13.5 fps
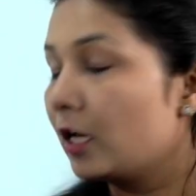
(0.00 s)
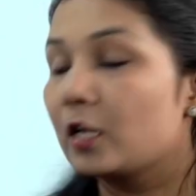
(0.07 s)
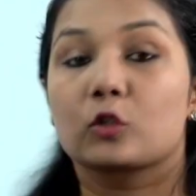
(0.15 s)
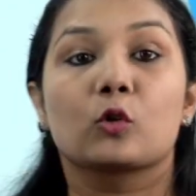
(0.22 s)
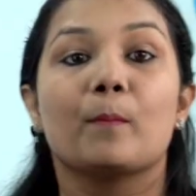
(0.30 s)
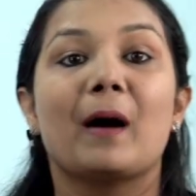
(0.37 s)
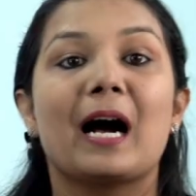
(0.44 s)

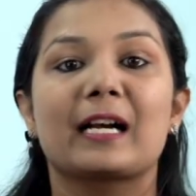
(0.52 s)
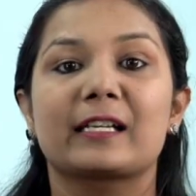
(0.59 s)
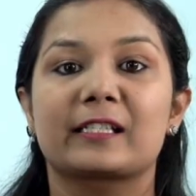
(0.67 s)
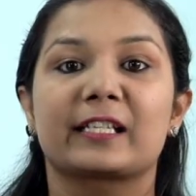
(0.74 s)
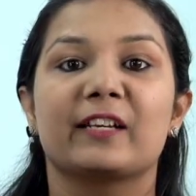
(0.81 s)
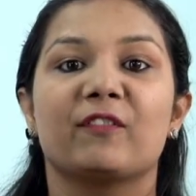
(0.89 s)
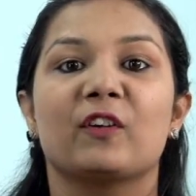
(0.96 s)
So marks
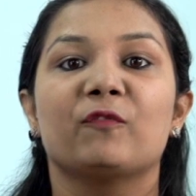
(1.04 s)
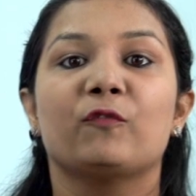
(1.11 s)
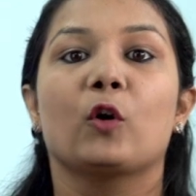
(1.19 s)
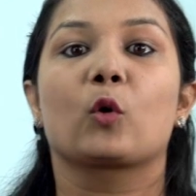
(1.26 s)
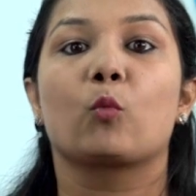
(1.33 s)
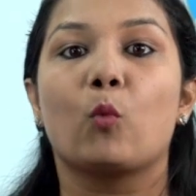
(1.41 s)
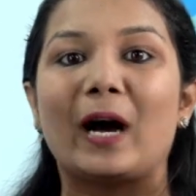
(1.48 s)
given
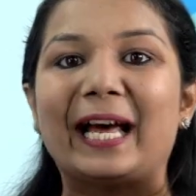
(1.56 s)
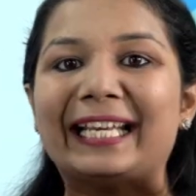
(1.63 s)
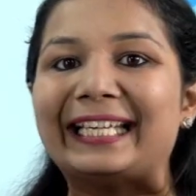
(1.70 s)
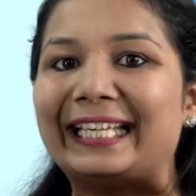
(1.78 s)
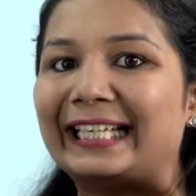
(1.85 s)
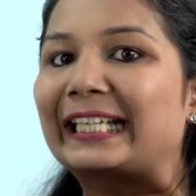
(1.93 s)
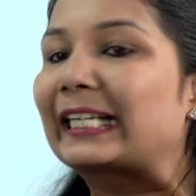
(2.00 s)
for one
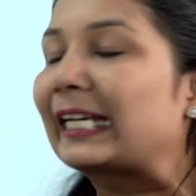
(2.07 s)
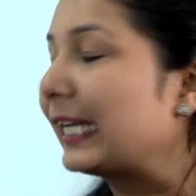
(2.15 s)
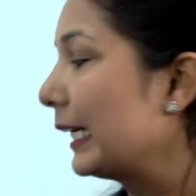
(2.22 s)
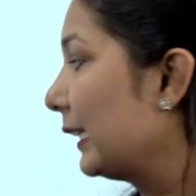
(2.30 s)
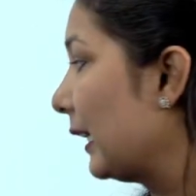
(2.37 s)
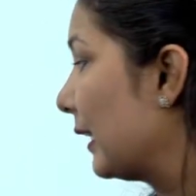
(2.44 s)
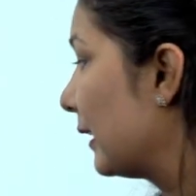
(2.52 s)

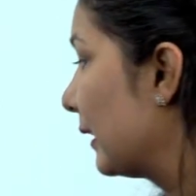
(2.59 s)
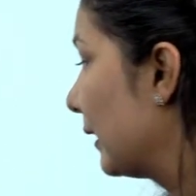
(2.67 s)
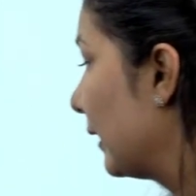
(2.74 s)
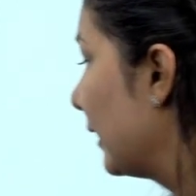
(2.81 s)
incorrect answer